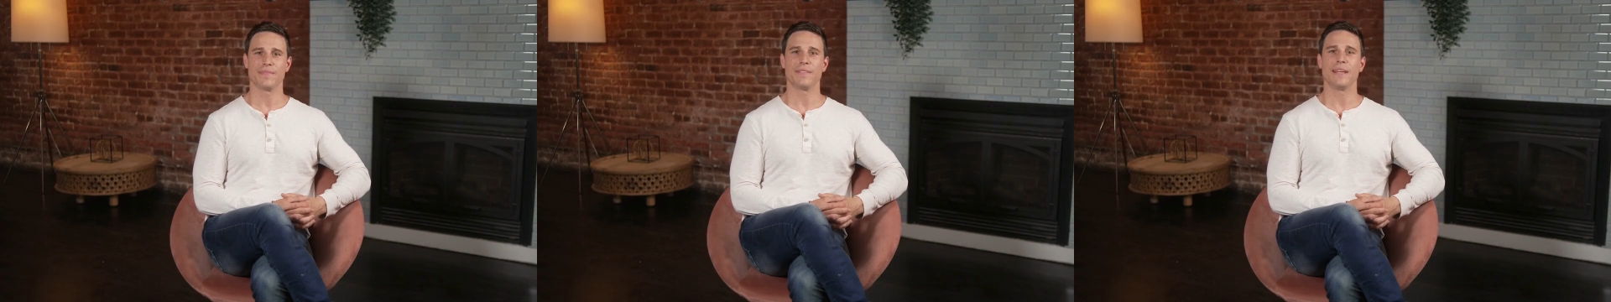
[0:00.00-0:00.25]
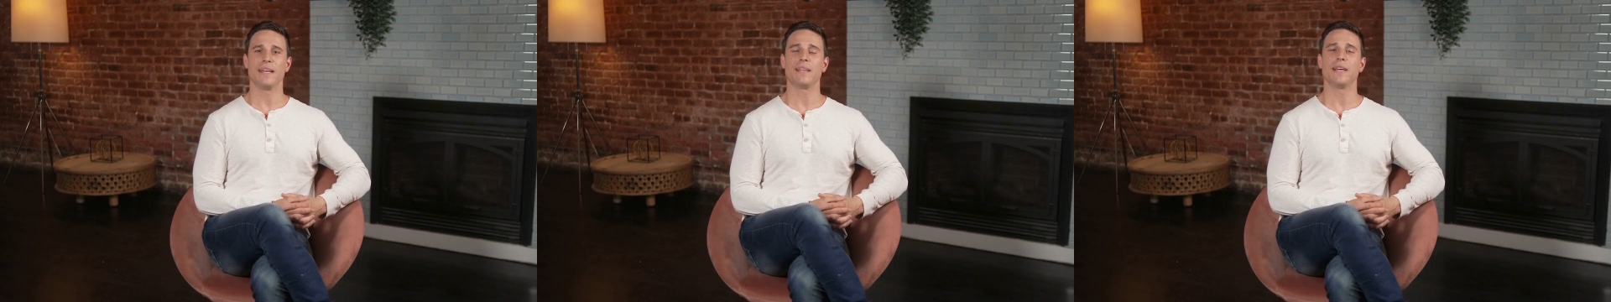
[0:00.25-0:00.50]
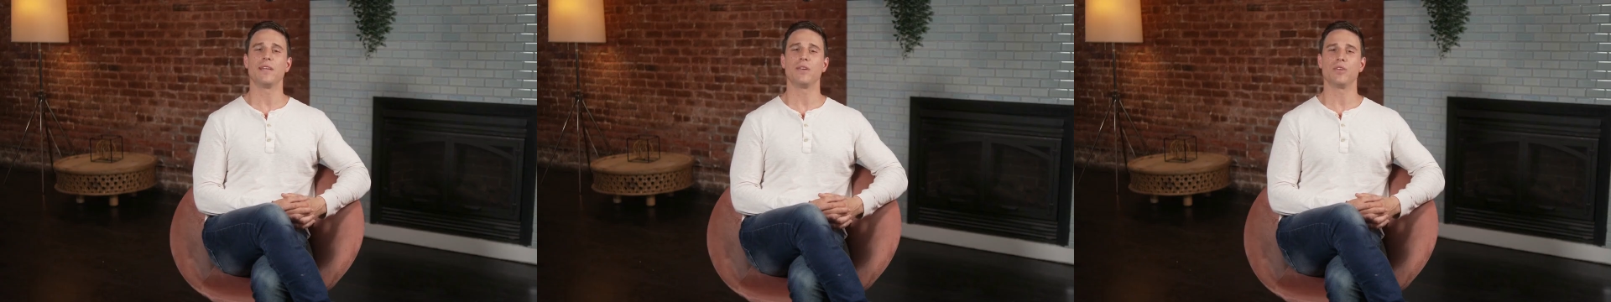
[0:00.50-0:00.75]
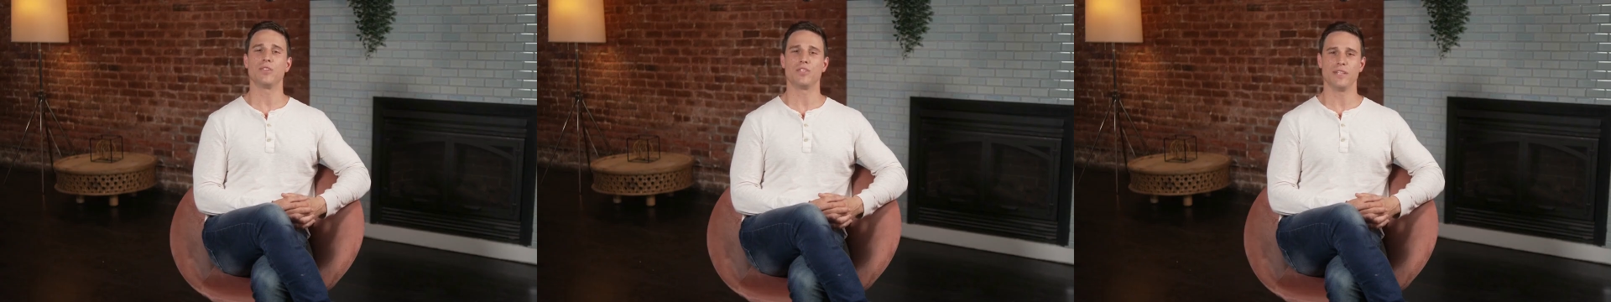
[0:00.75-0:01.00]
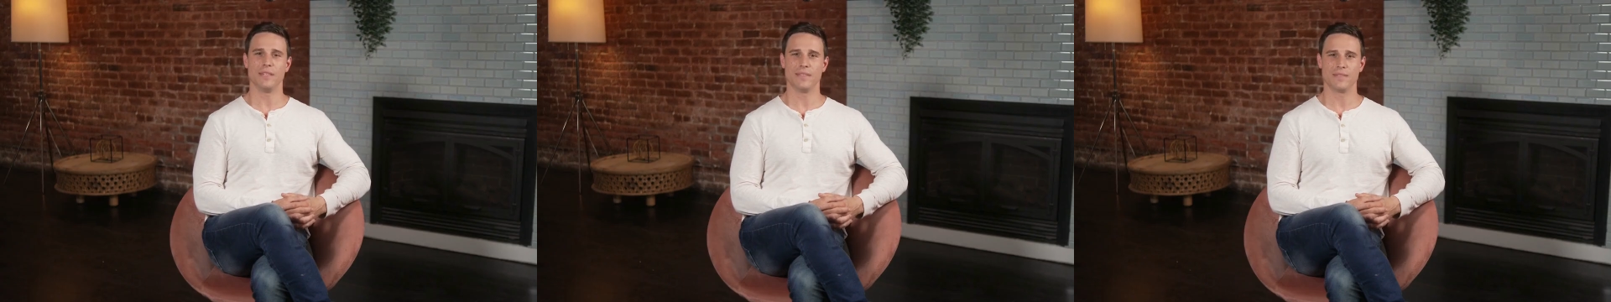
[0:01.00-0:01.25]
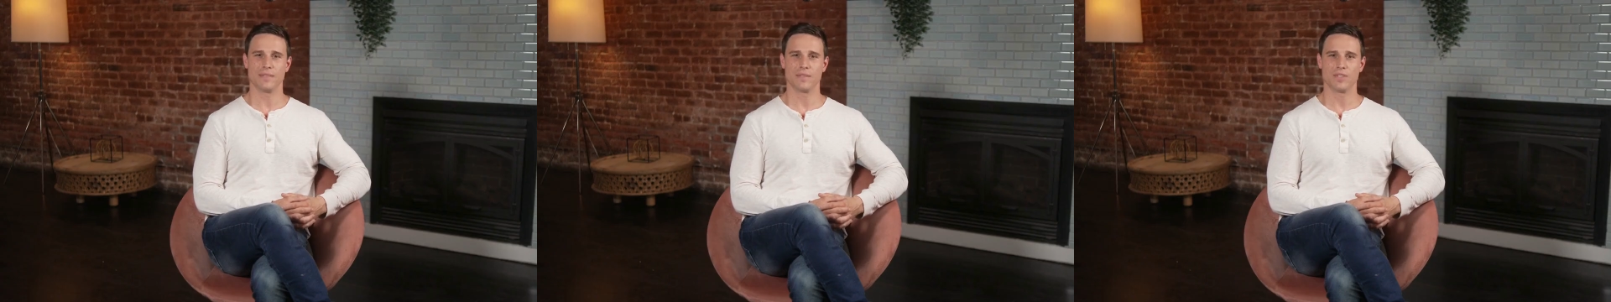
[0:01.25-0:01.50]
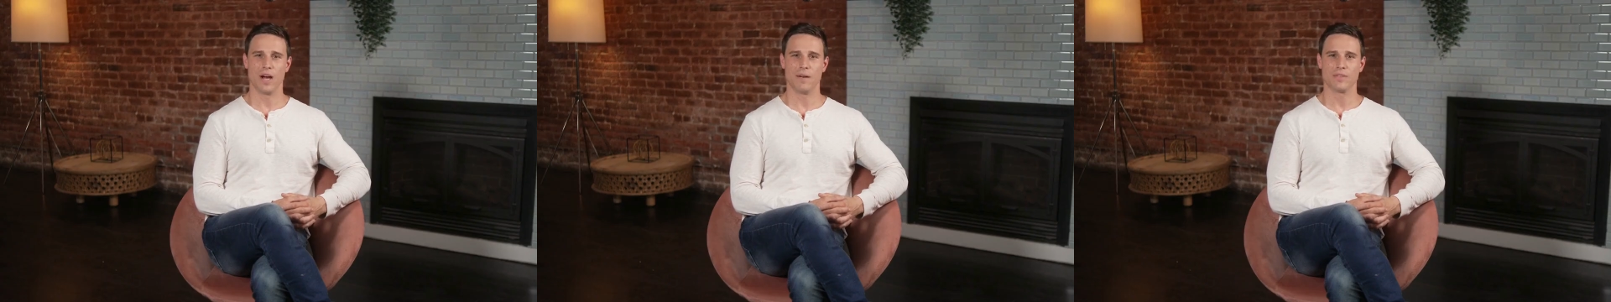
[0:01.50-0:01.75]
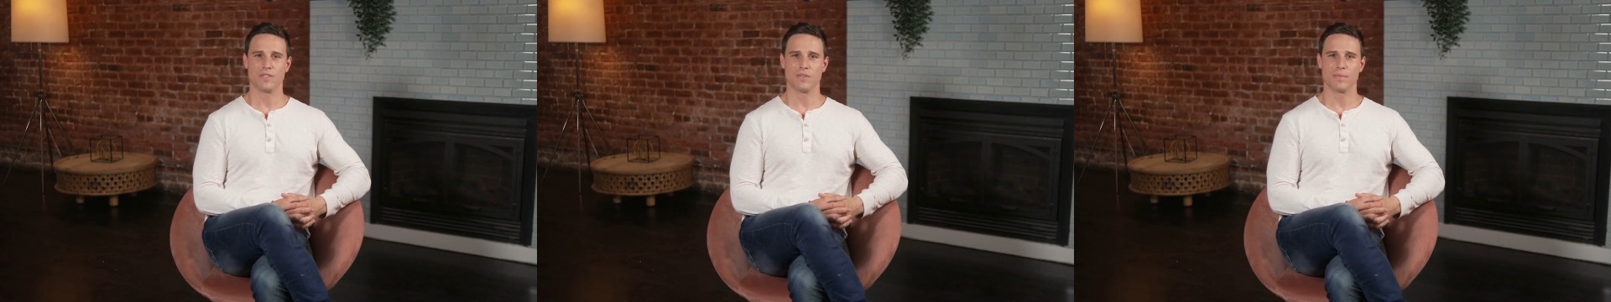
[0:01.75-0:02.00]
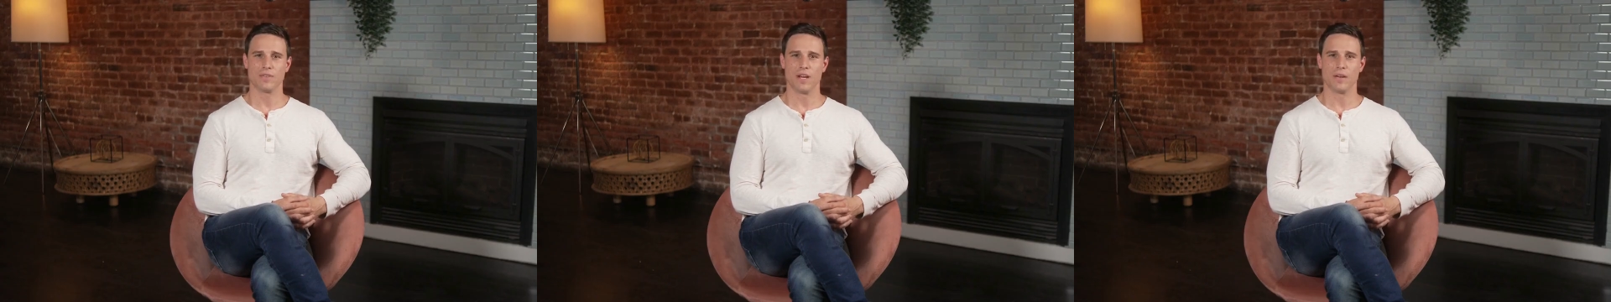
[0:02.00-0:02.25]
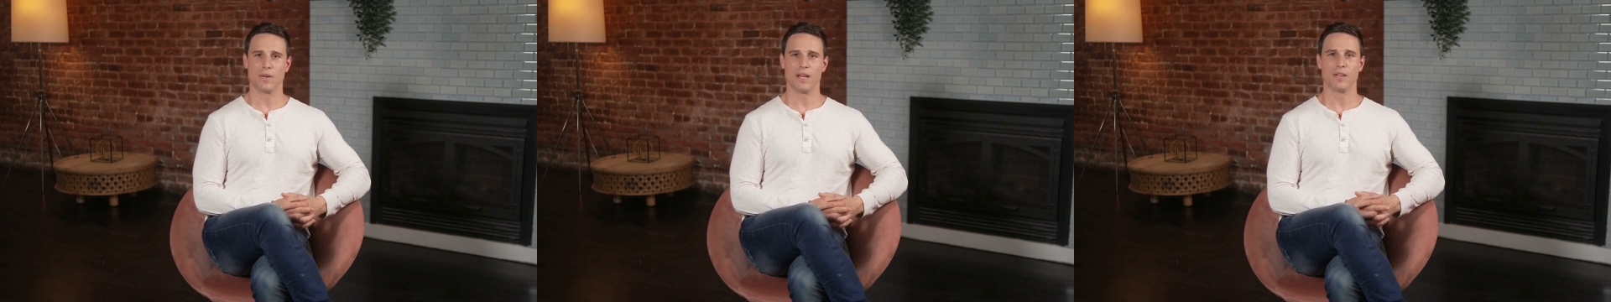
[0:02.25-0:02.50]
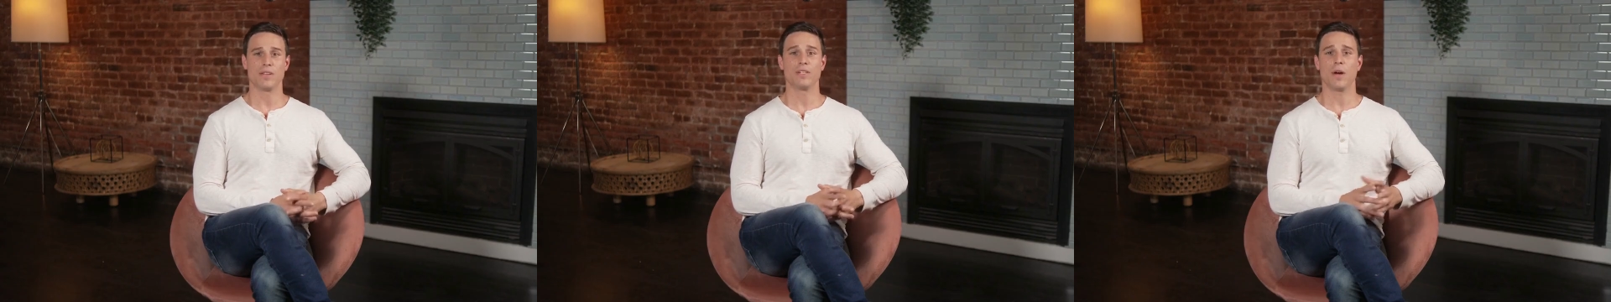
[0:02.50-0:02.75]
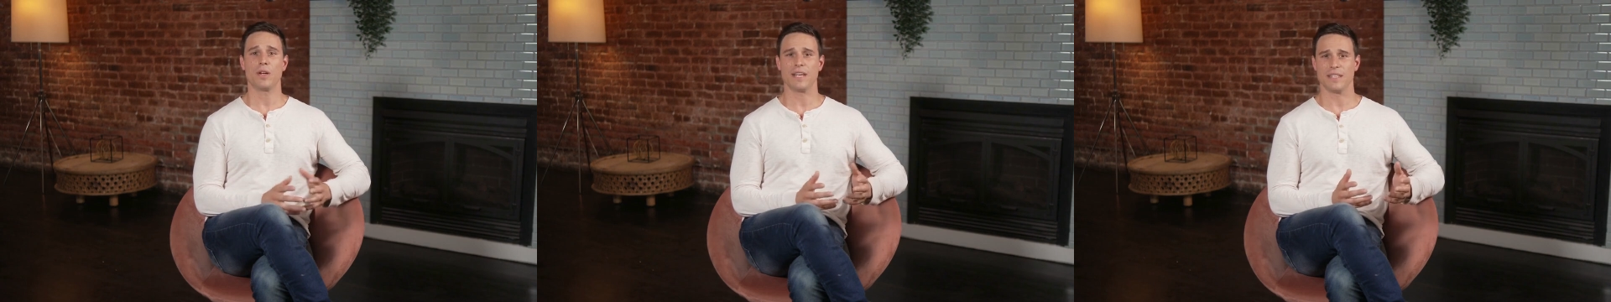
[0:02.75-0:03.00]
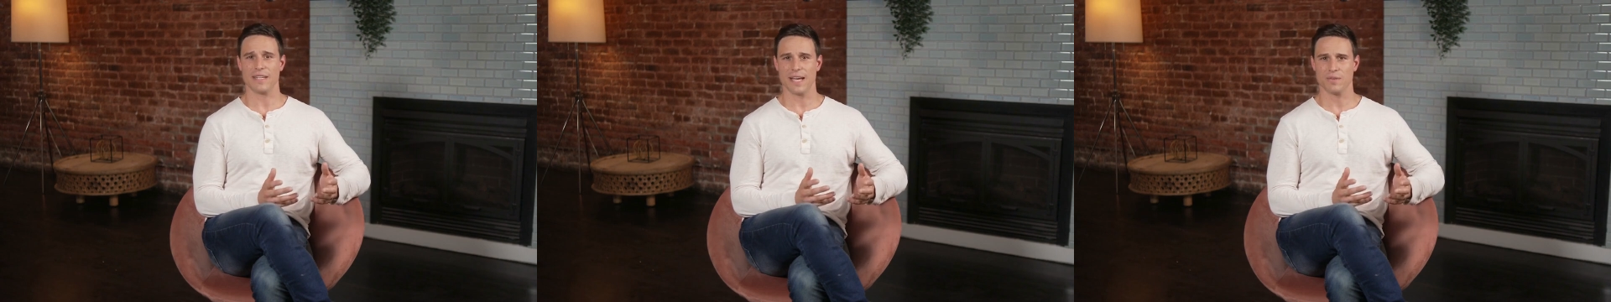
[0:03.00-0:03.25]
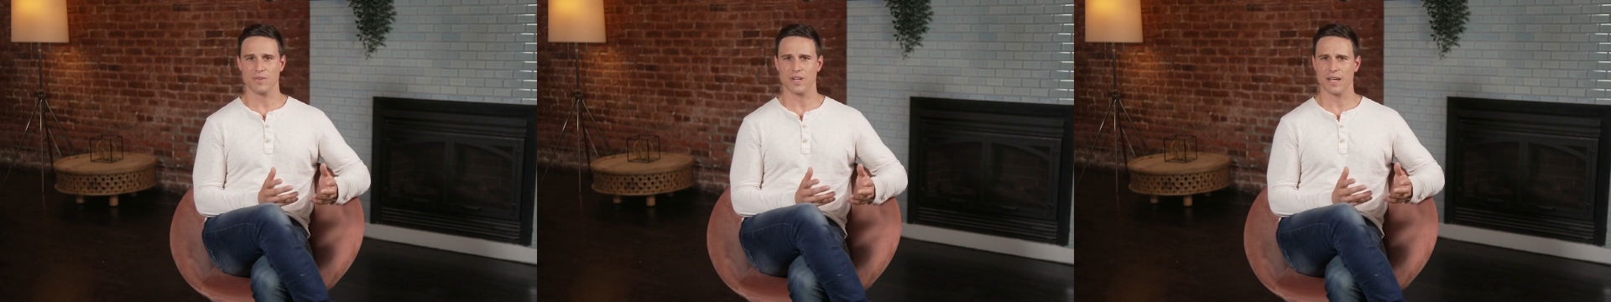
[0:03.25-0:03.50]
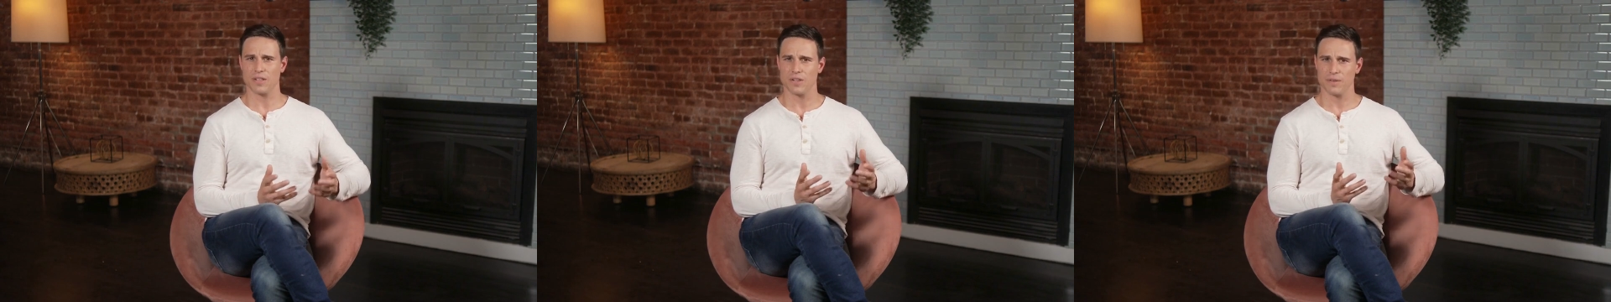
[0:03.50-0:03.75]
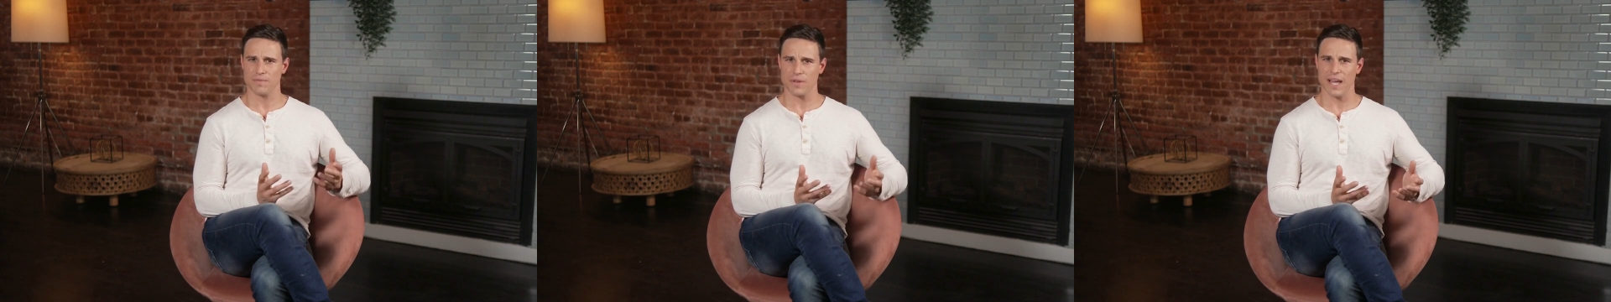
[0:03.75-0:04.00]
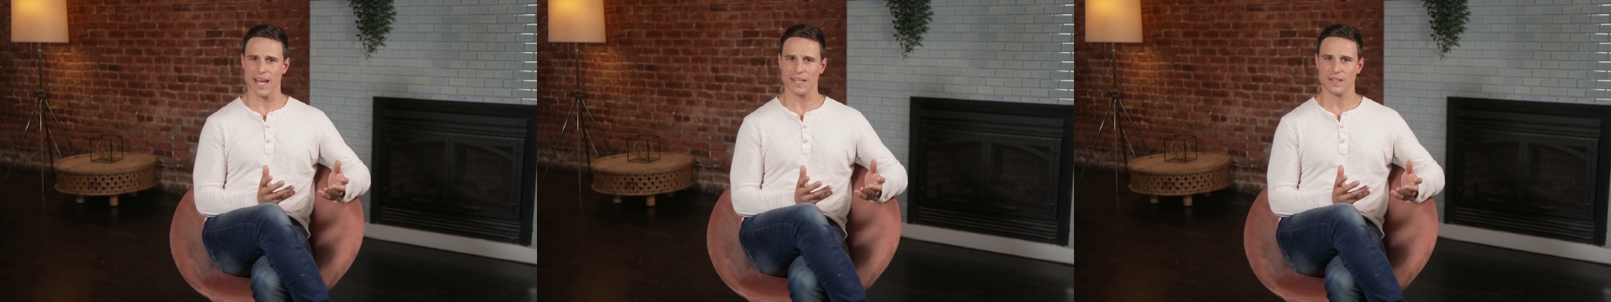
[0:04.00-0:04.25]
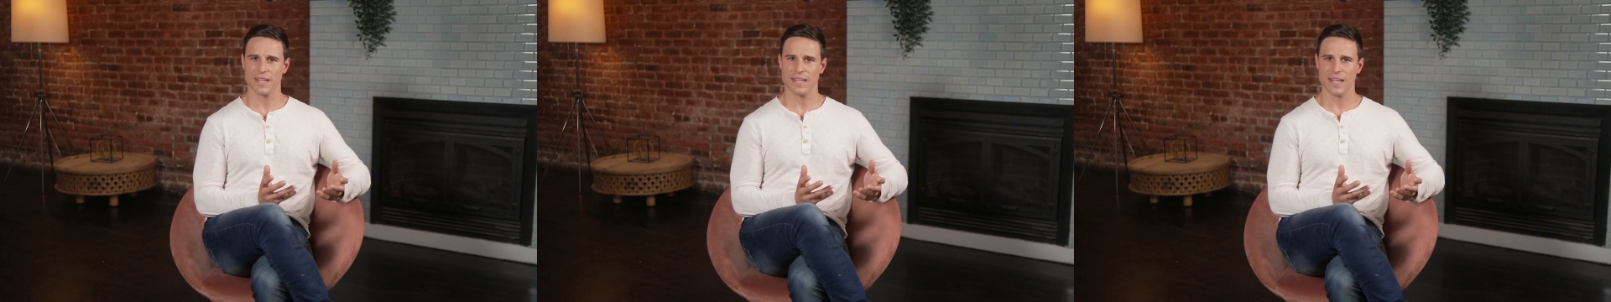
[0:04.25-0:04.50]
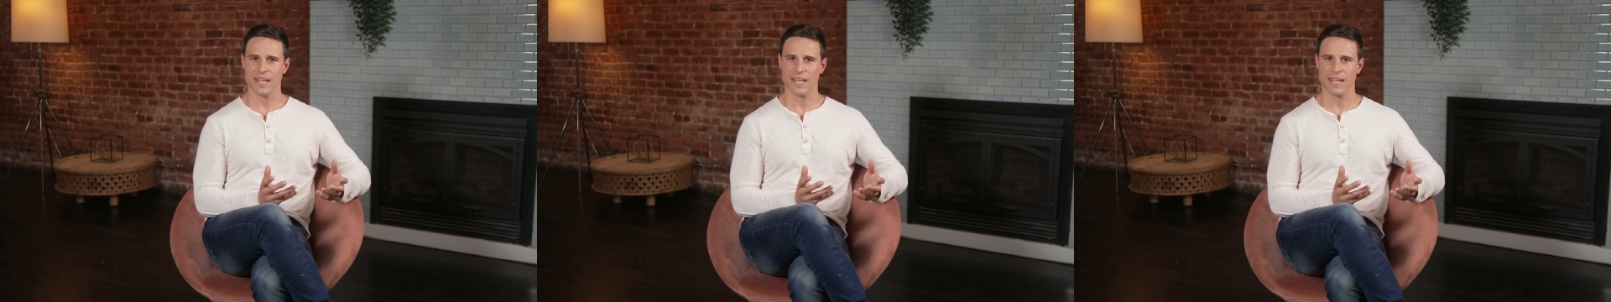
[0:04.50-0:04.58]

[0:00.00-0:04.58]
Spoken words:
In conclusion, JavaScript generators are a game-changer for handling